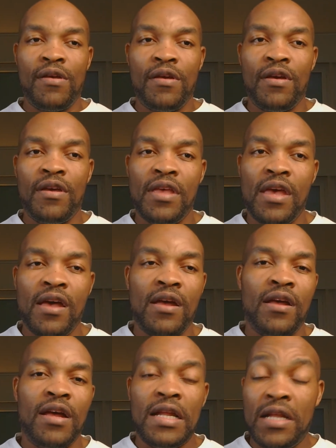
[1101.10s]
Yeah.
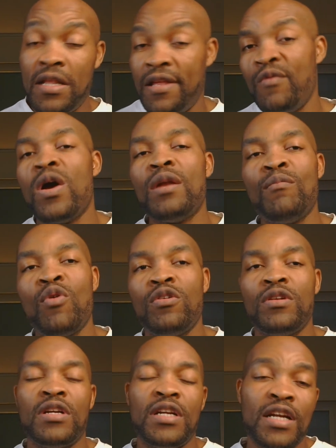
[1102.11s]
1
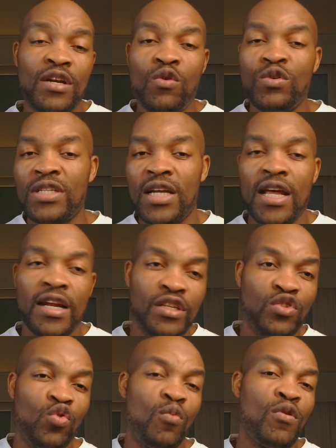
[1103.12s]
month, no salary.
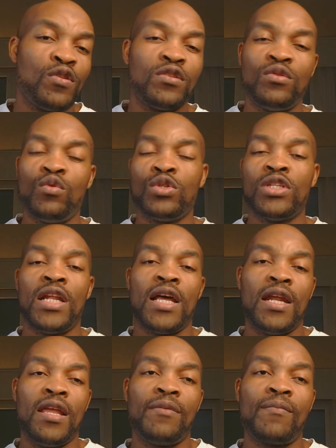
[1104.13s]
2 months, no
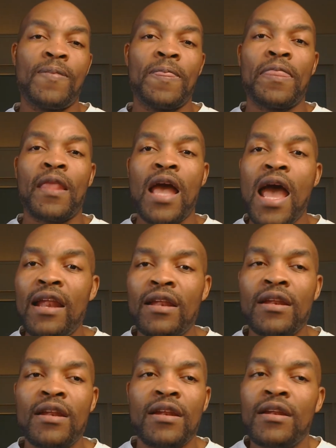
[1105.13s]
salary.
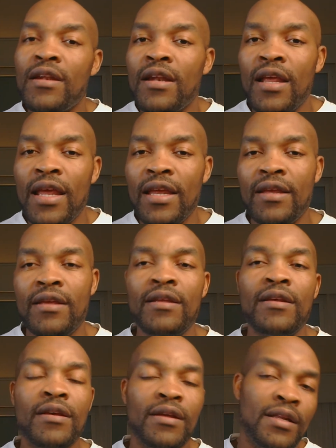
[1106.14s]
And
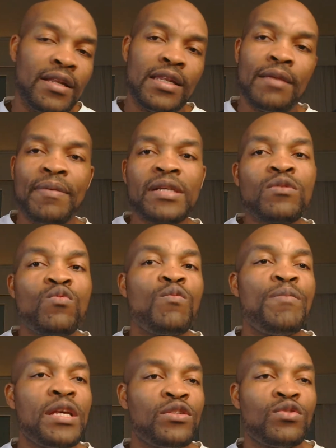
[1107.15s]
the person who
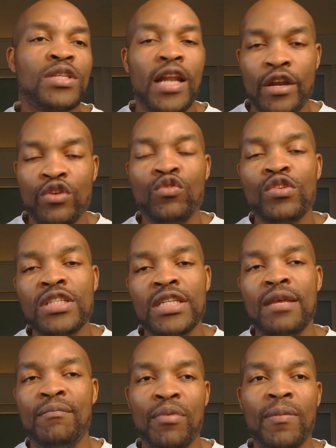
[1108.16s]
pays you salary, you don't see
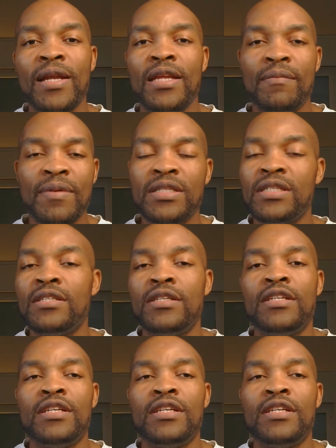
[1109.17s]
him. Probably the person